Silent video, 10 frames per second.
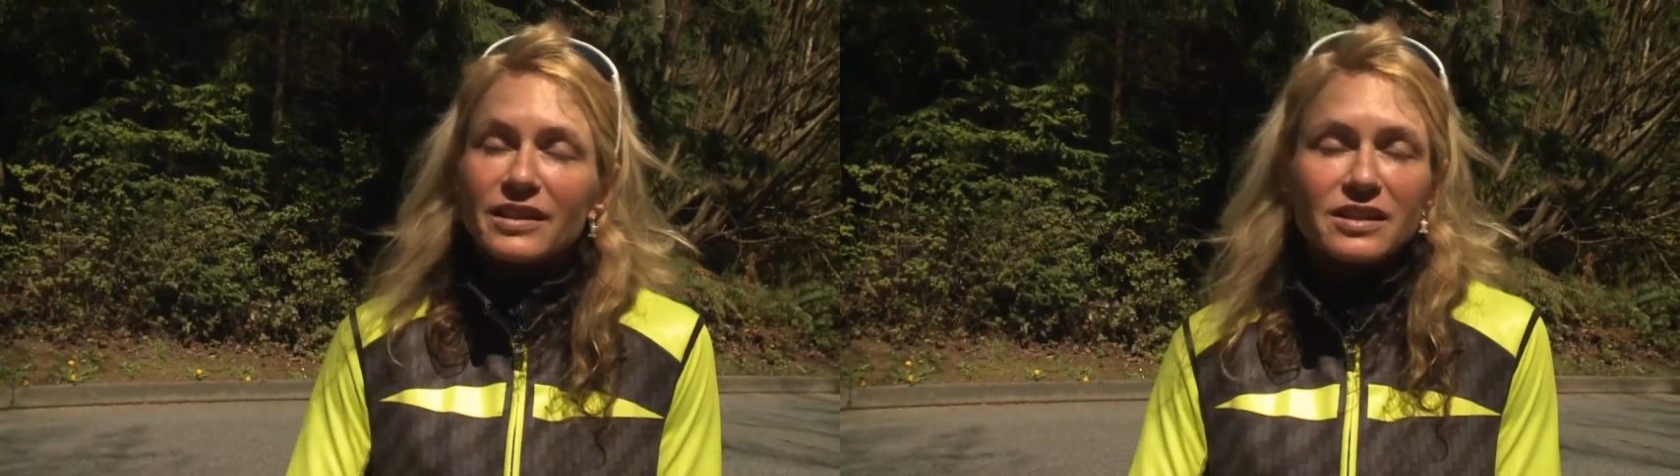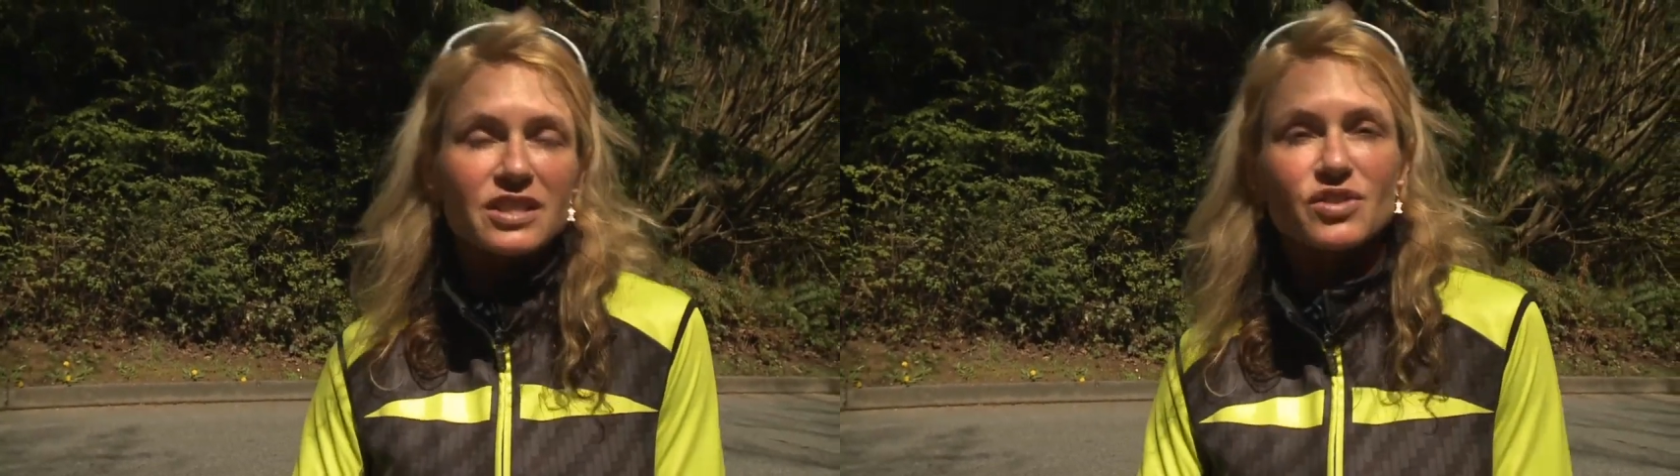
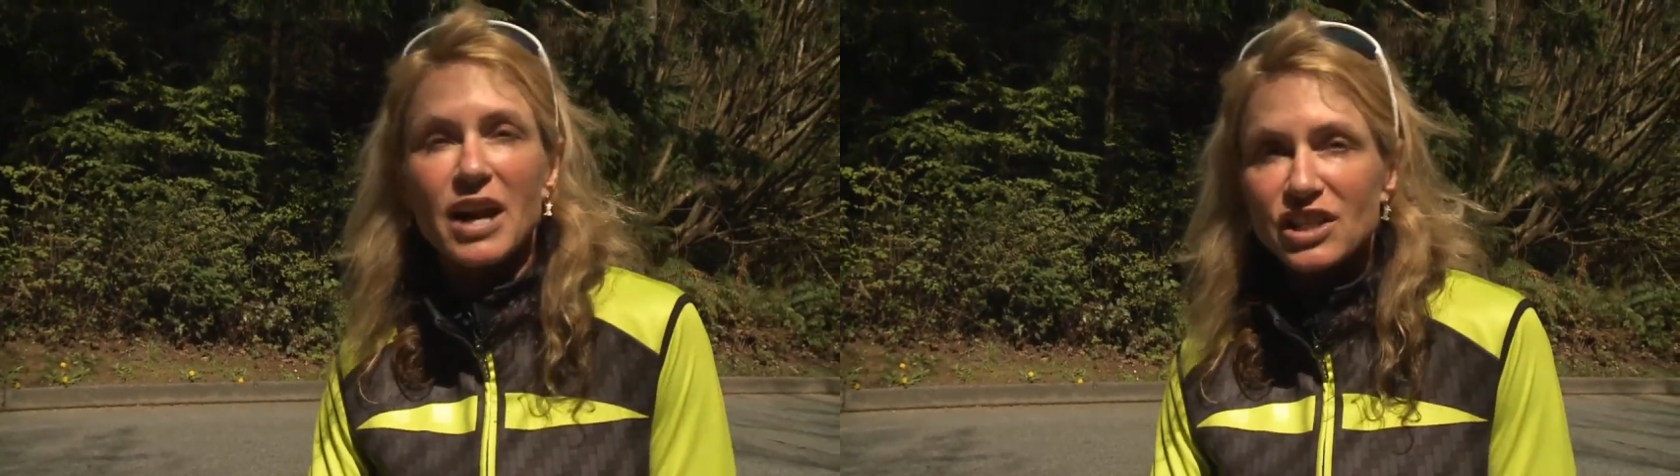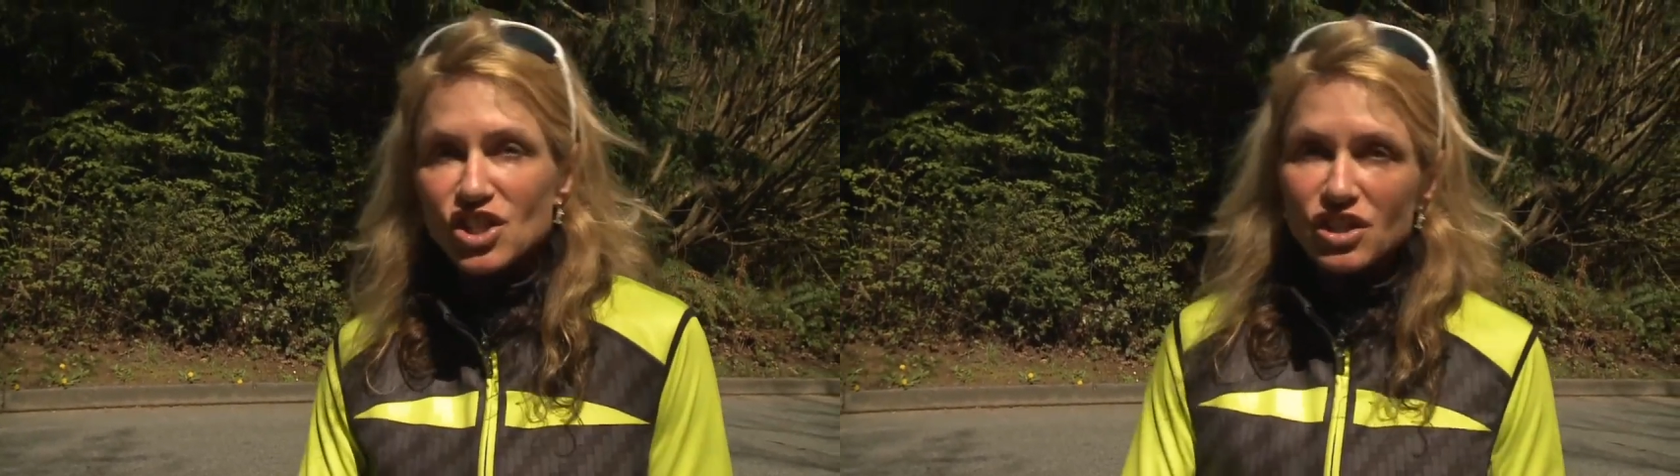little
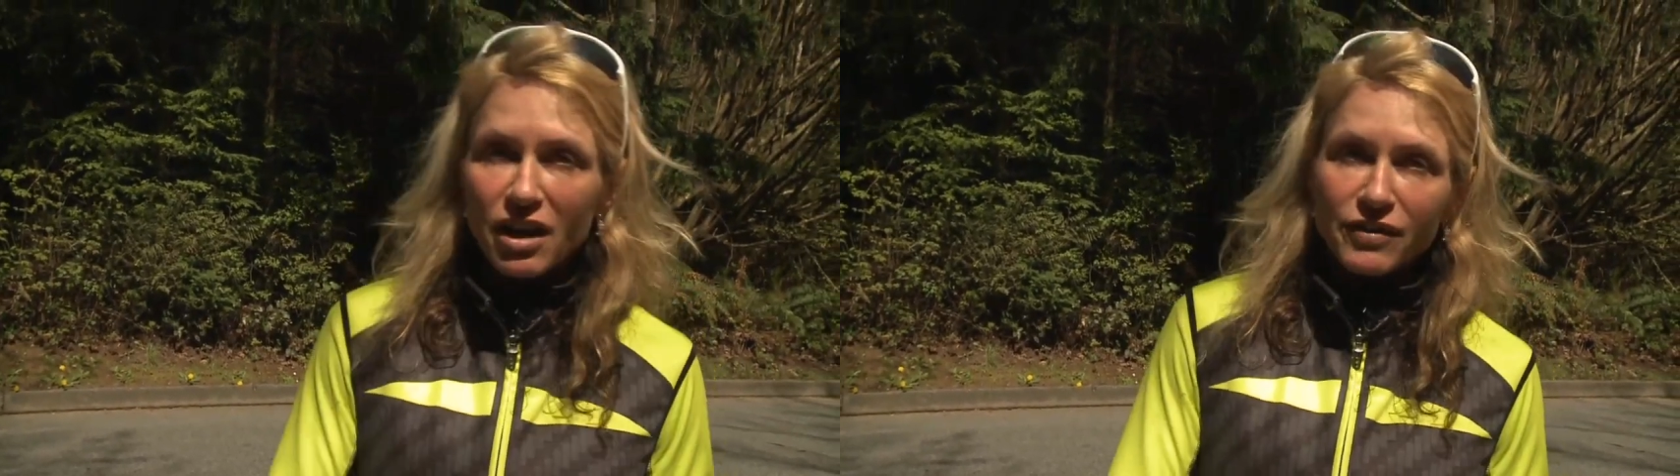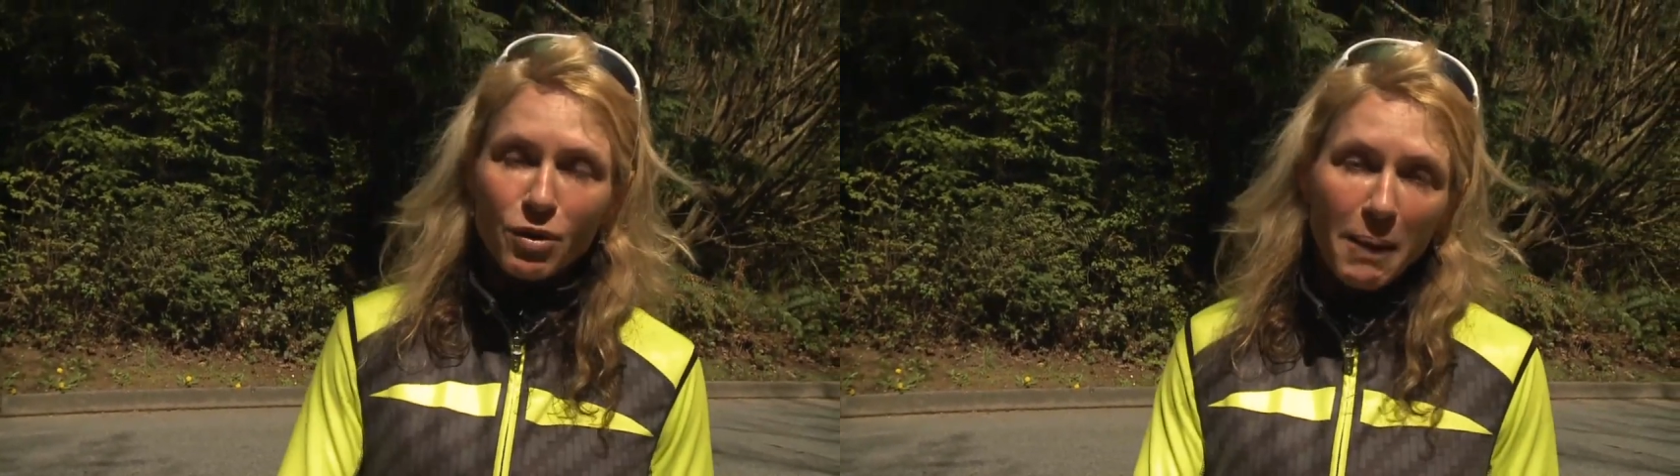stretch
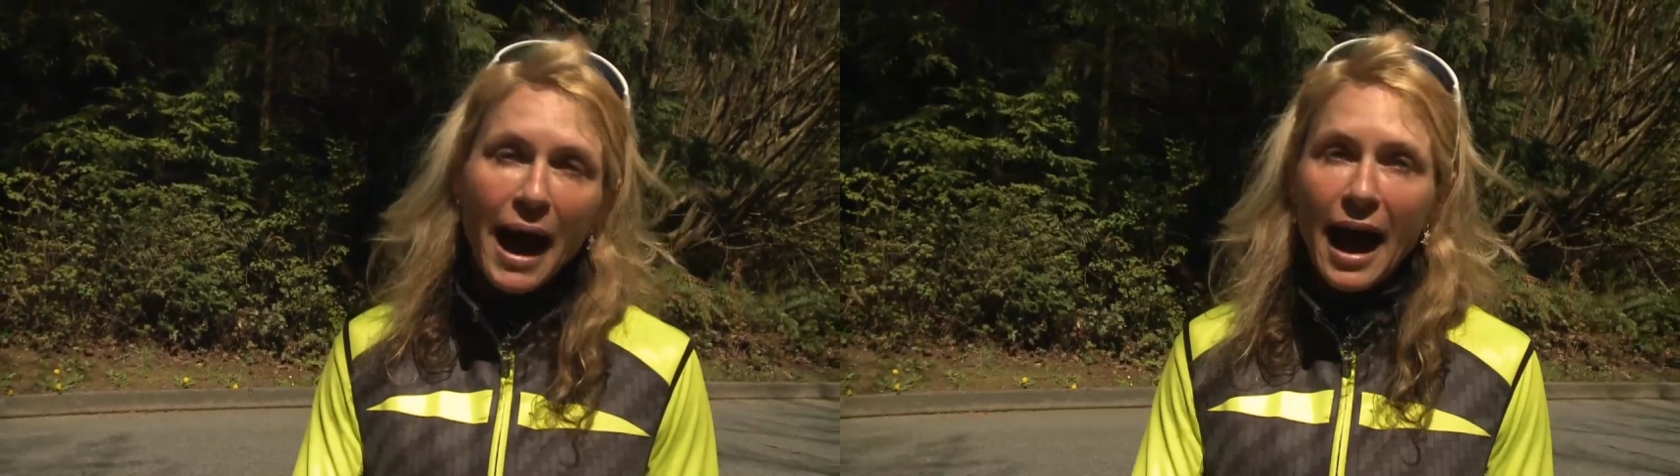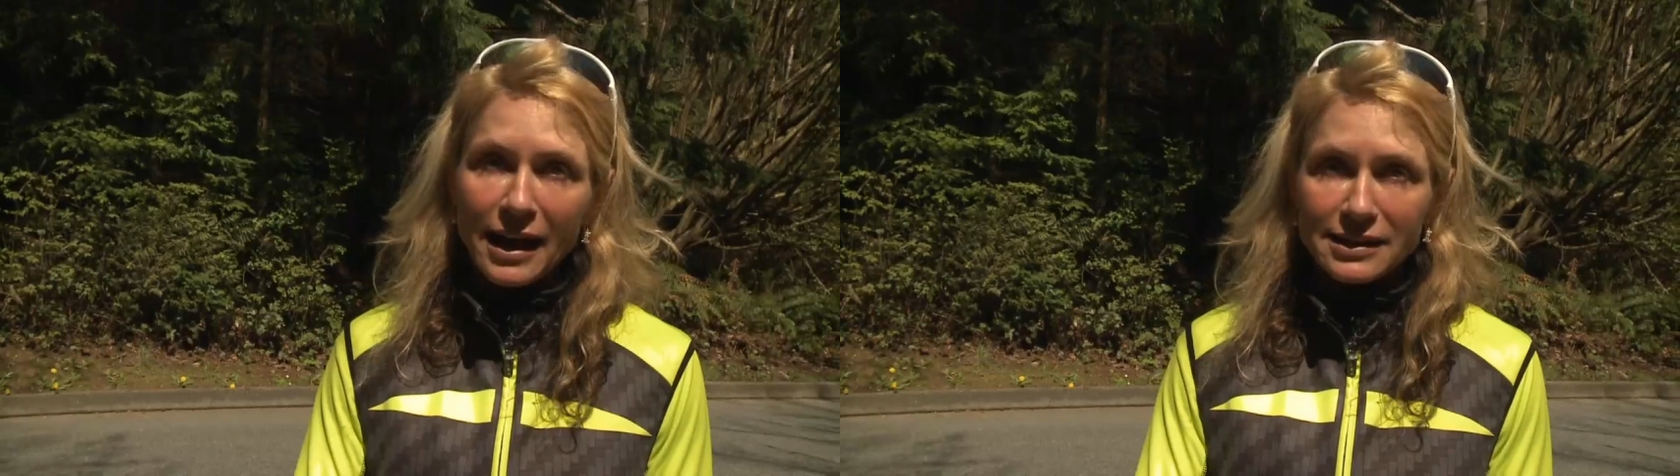of your
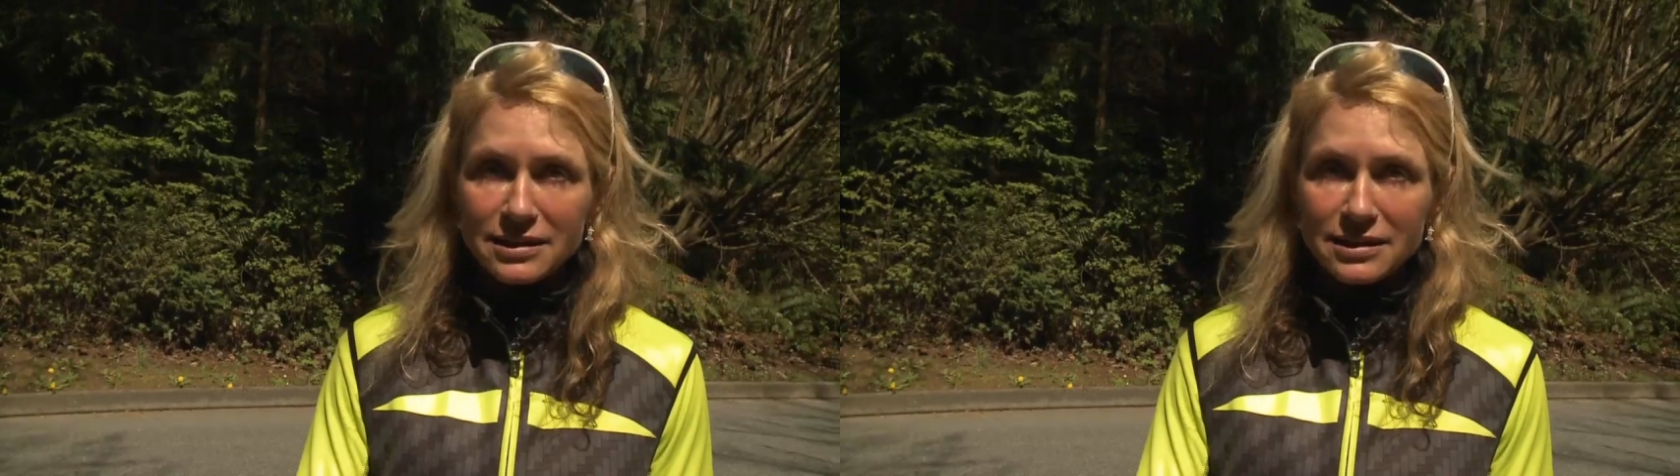back.